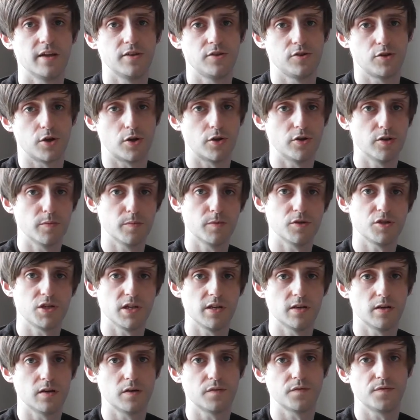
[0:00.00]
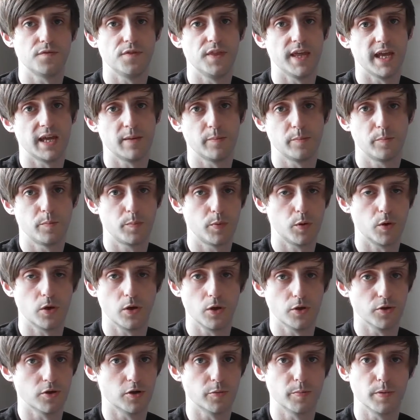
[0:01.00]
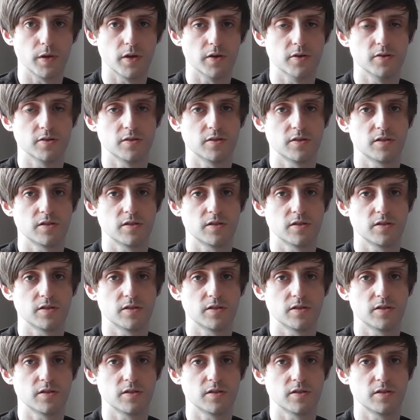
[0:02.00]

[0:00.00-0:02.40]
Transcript: turn the machine off, then put all your plugs